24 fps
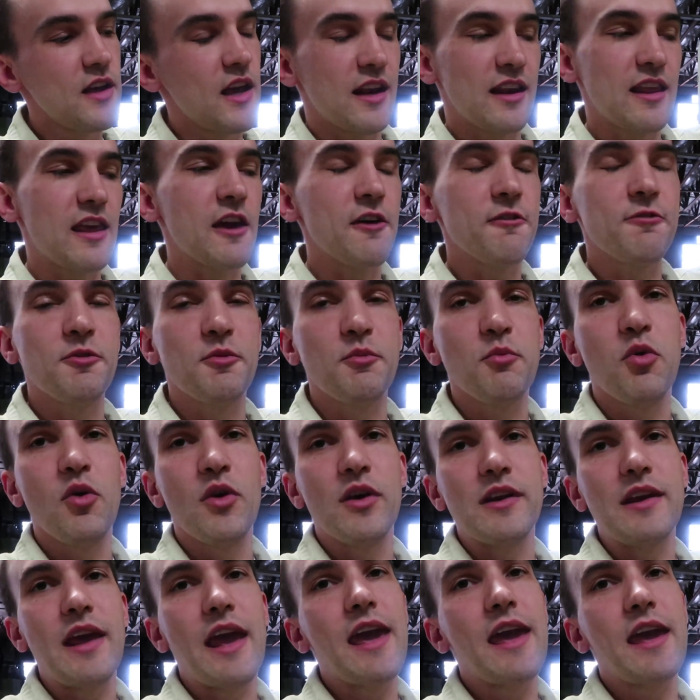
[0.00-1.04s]
and get from
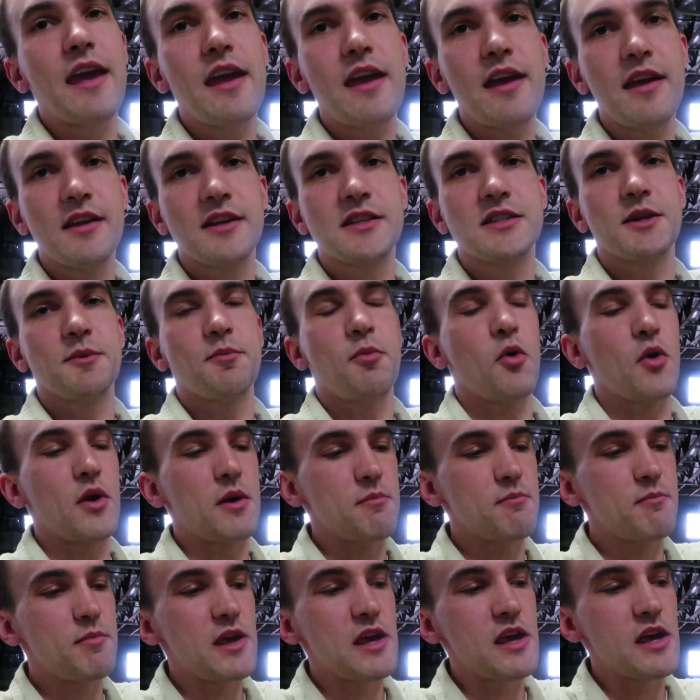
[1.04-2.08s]
point A to
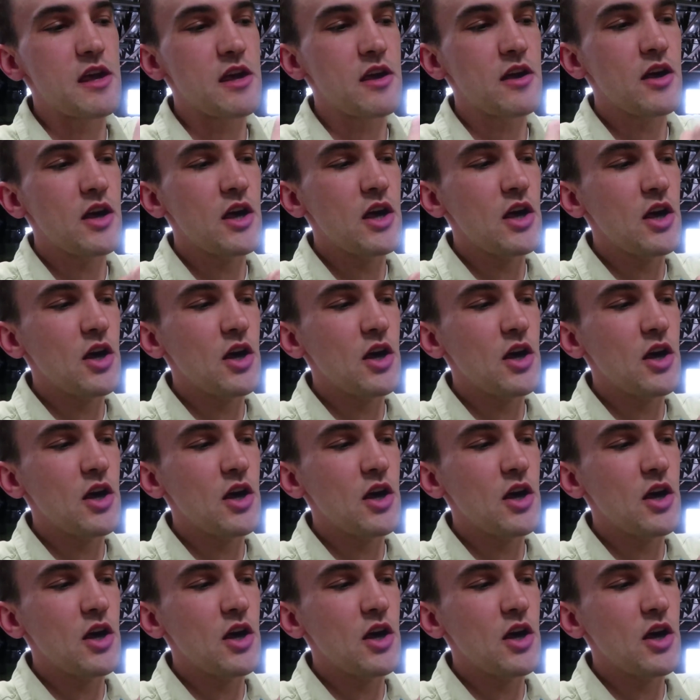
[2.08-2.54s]
point B